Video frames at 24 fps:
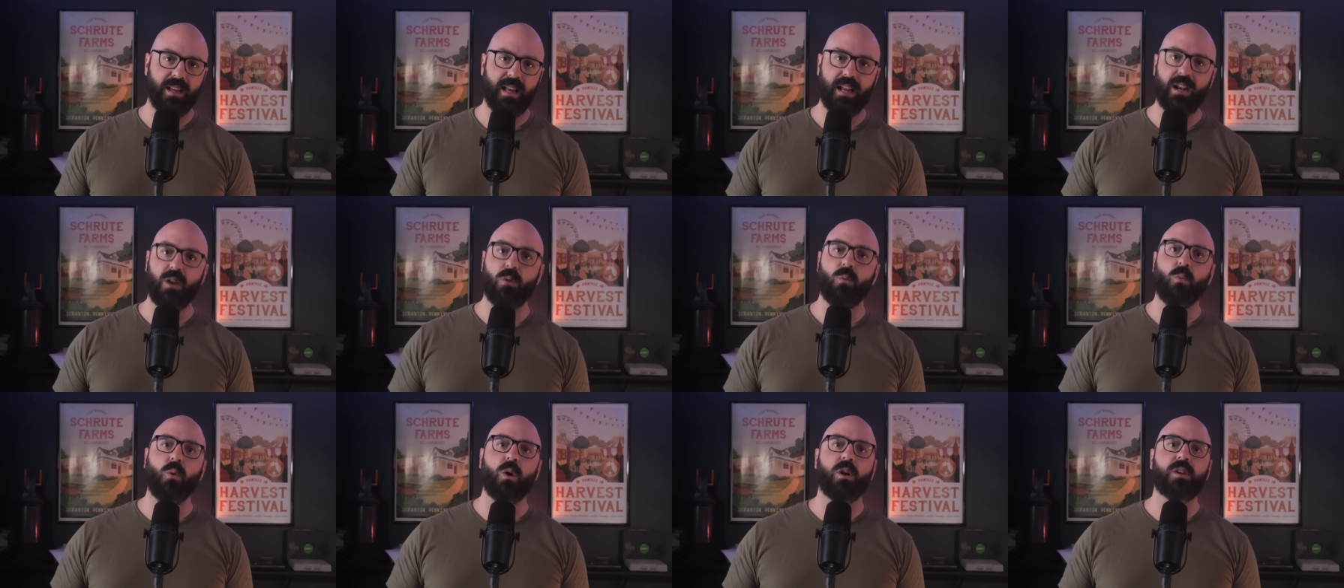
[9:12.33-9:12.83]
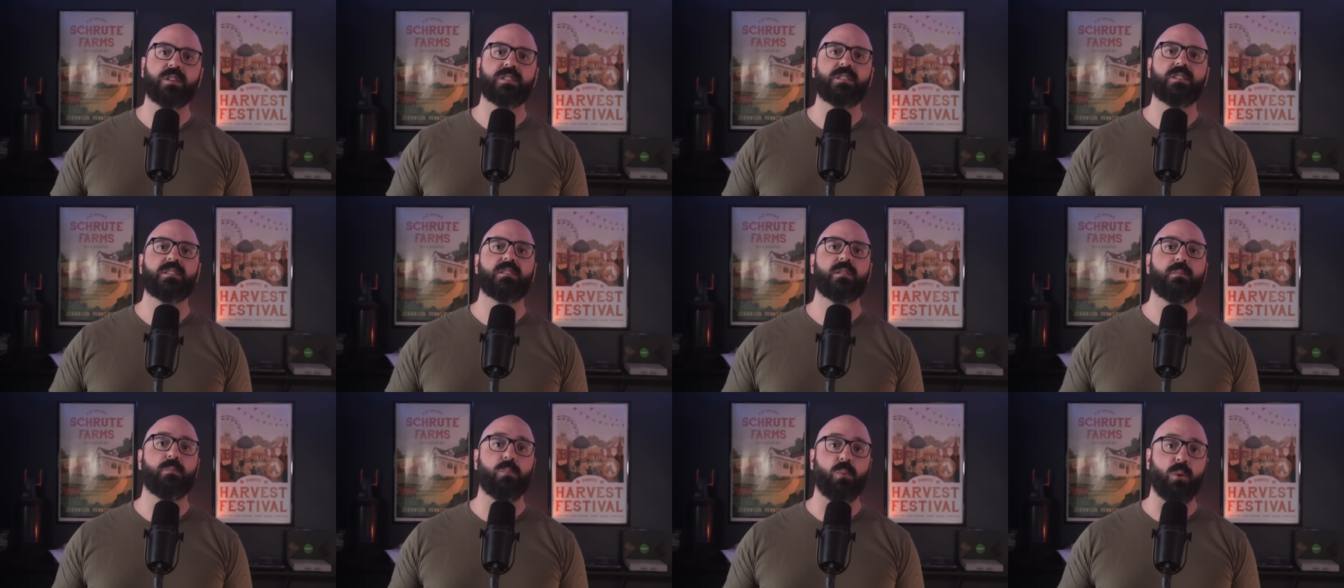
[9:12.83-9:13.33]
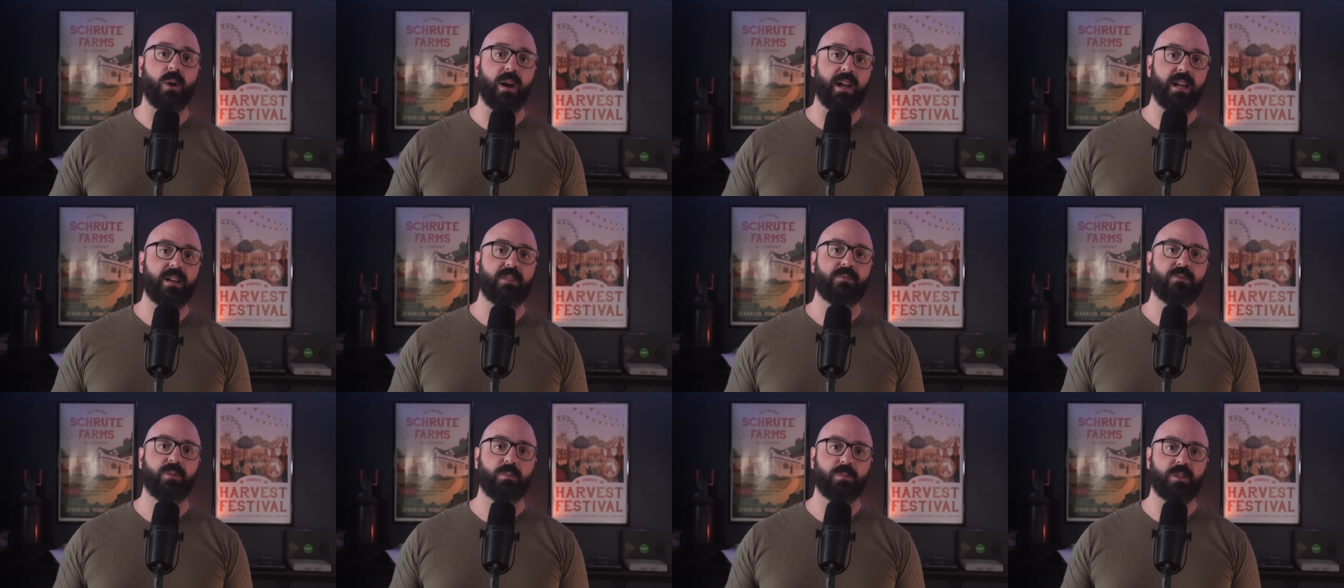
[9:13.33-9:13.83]
And it works as a
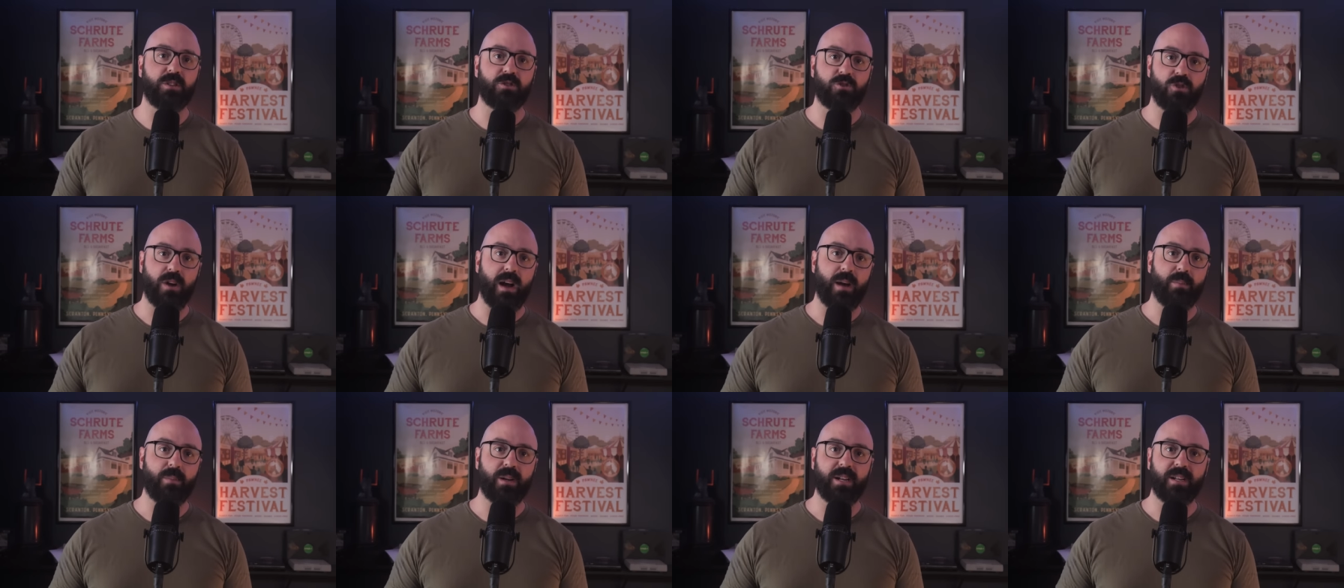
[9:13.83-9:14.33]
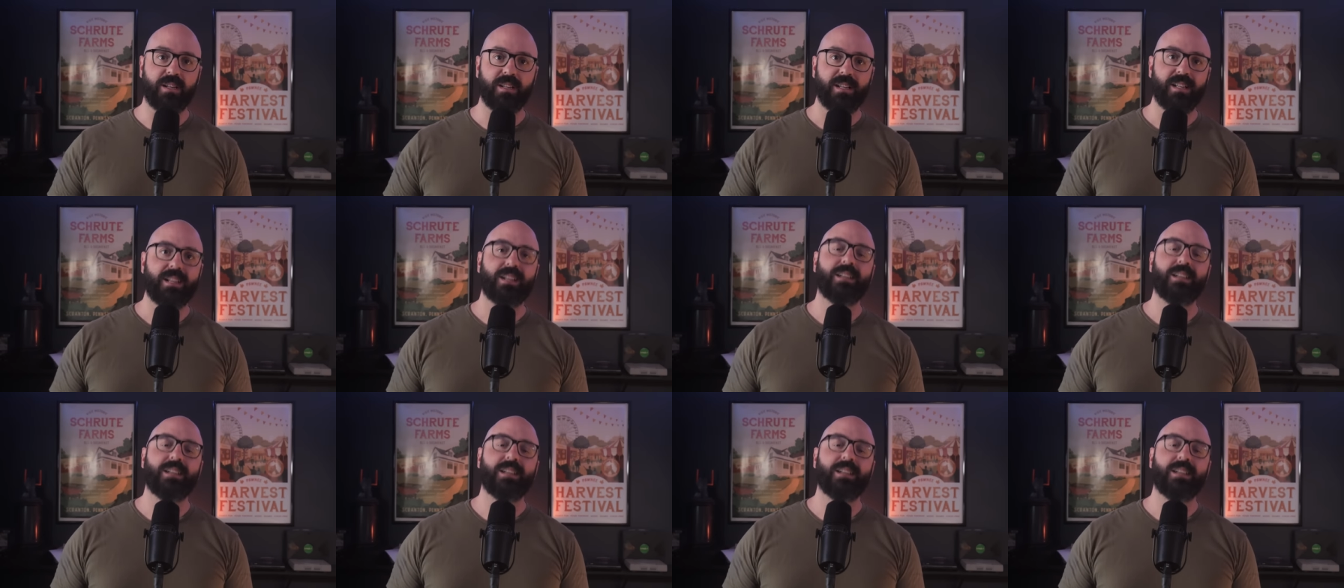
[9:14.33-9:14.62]
break from the drama,